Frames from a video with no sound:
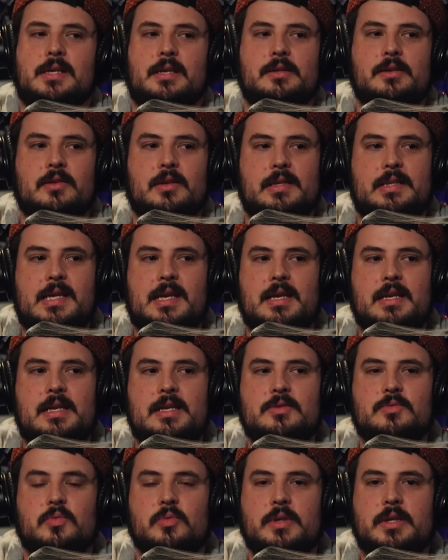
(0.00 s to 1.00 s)
And you're like, dang,
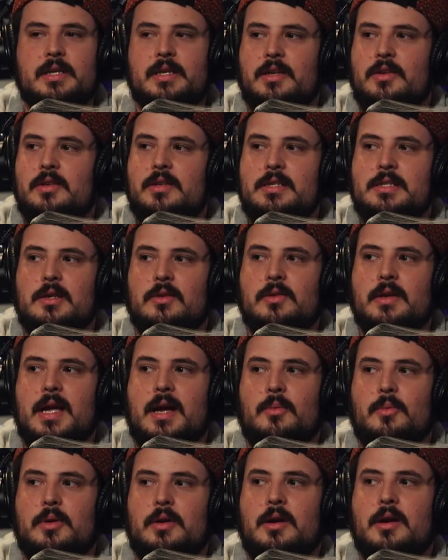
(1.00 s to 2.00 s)
he's really good and he's only
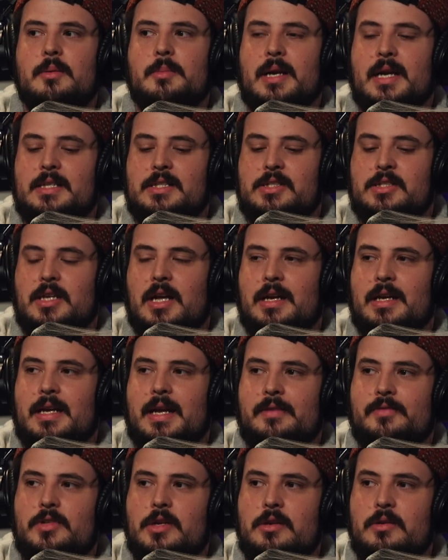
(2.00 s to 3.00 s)
got one arm and I suck and I
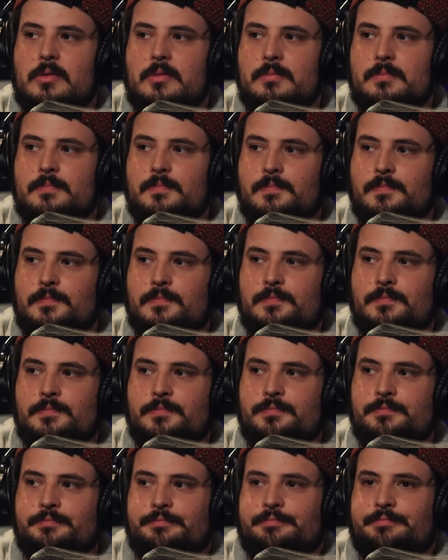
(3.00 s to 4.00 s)
have two. I
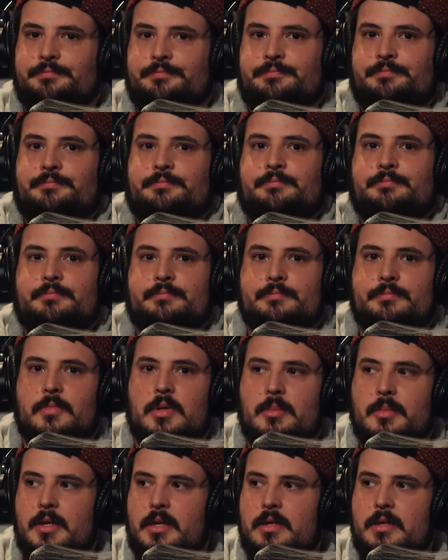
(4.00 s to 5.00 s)
know. He's
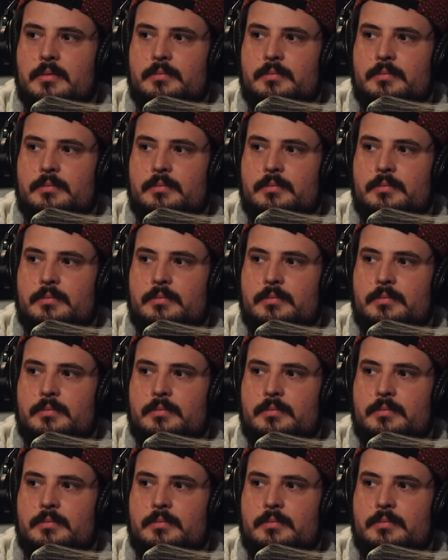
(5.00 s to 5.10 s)
a kid.